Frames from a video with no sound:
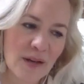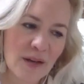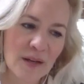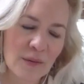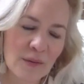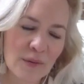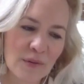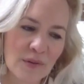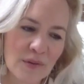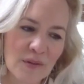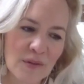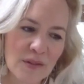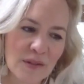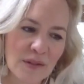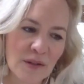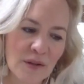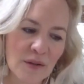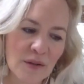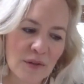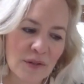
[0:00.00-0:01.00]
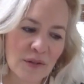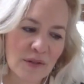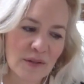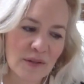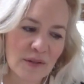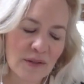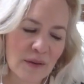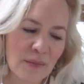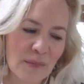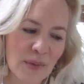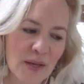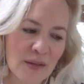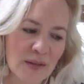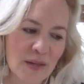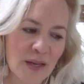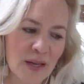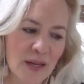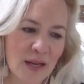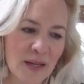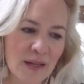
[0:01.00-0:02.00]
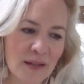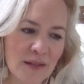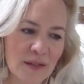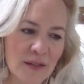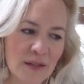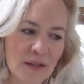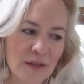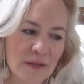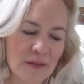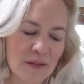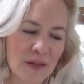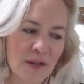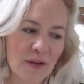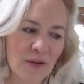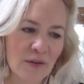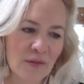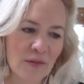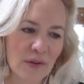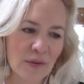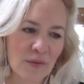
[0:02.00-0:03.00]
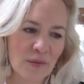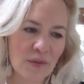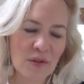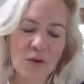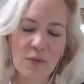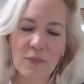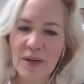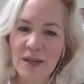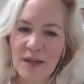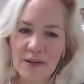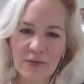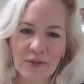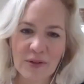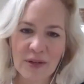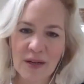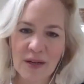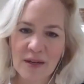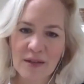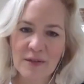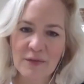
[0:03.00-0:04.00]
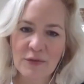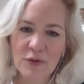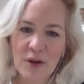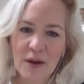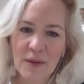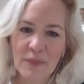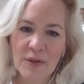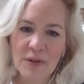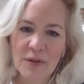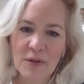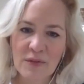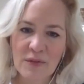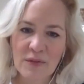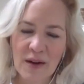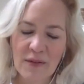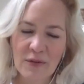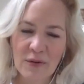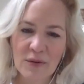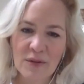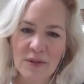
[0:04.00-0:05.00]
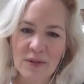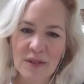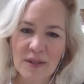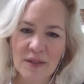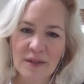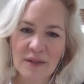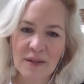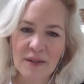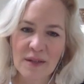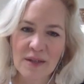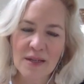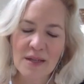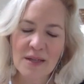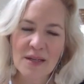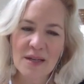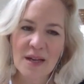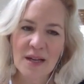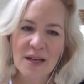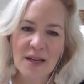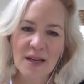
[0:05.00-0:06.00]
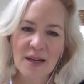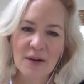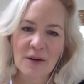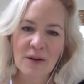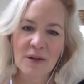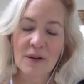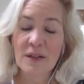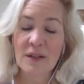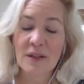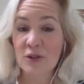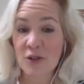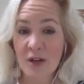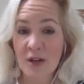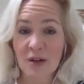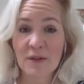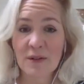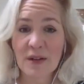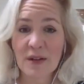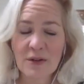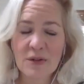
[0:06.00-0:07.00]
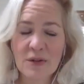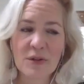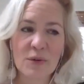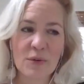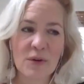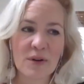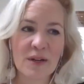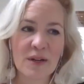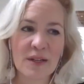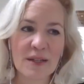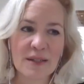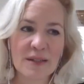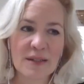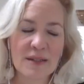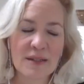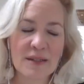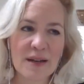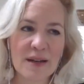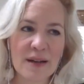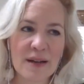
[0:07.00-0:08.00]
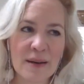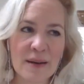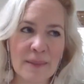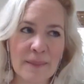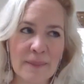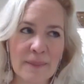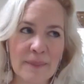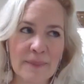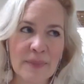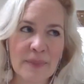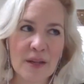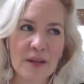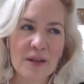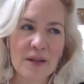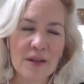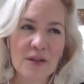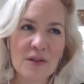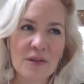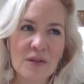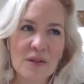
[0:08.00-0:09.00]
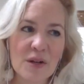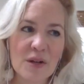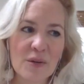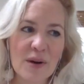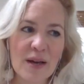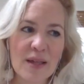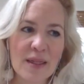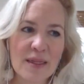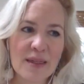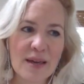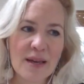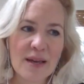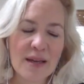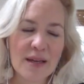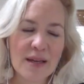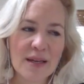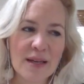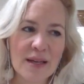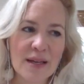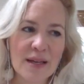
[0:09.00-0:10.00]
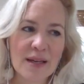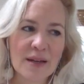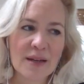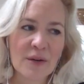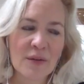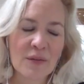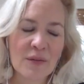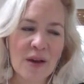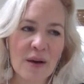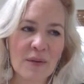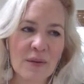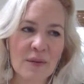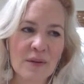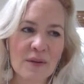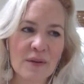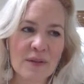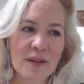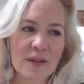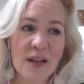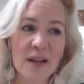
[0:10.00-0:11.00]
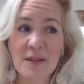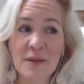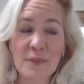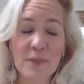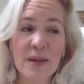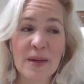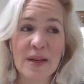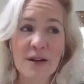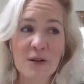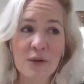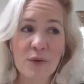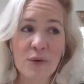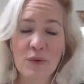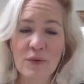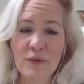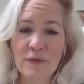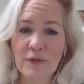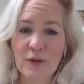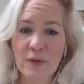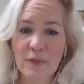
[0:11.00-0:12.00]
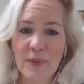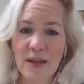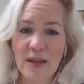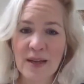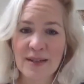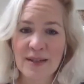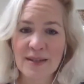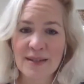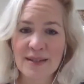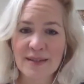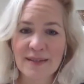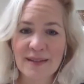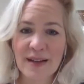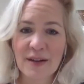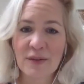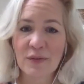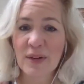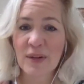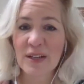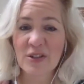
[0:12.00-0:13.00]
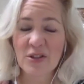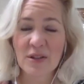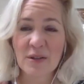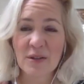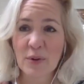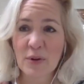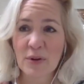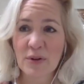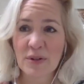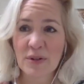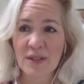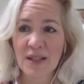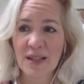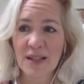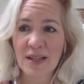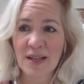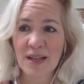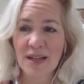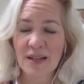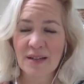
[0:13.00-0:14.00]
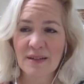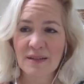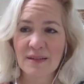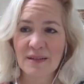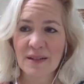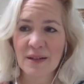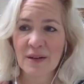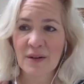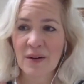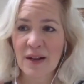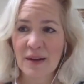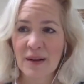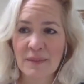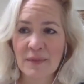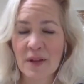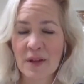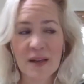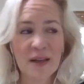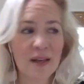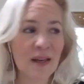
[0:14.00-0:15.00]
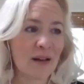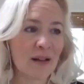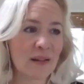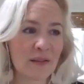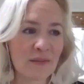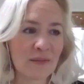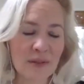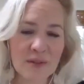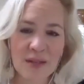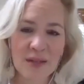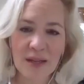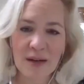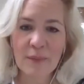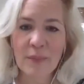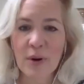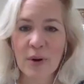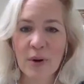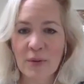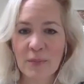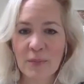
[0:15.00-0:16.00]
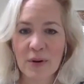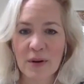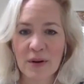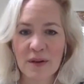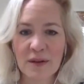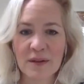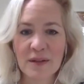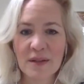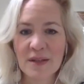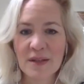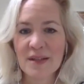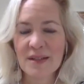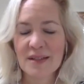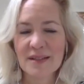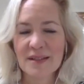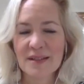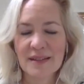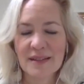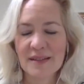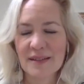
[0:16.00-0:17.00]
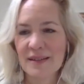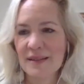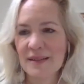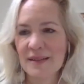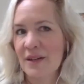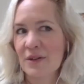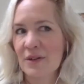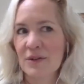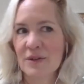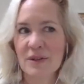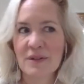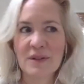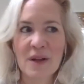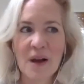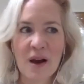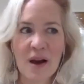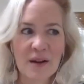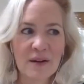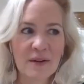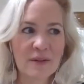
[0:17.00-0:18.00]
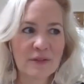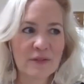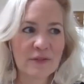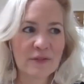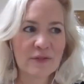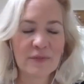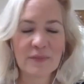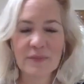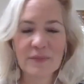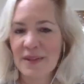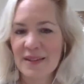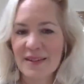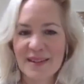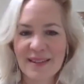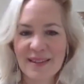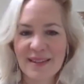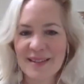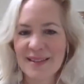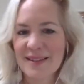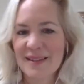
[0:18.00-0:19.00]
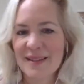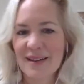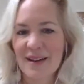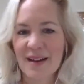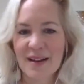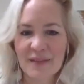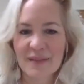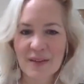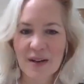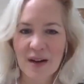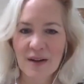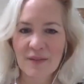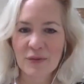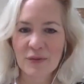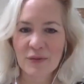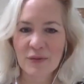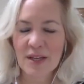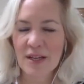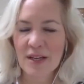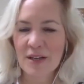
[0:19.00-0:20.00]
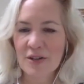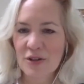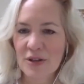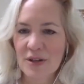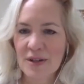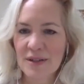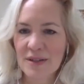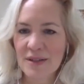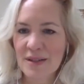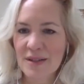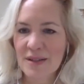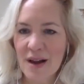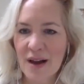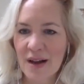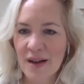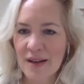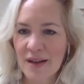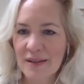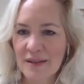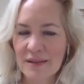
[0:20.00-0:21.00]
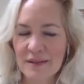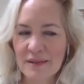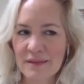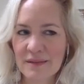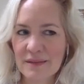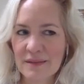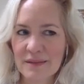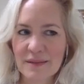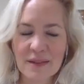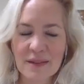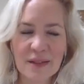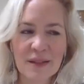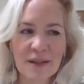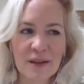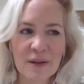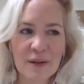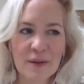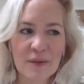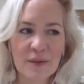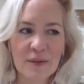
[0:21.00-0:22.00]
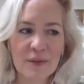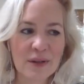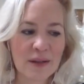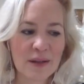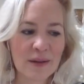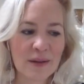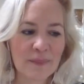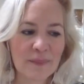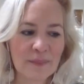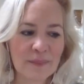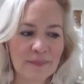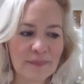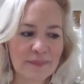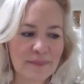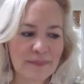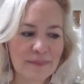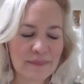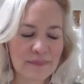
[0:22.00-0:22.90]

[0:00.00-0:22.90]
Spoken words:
it was, just amazing getting to interview so many different kinds of trauma survivors and hear and share their stories. So I think, that's a big goal for me, is to like reach the person that, I'm lucky. I live in Santa Barbara. There's a lot of this kind of conversation is not, you know,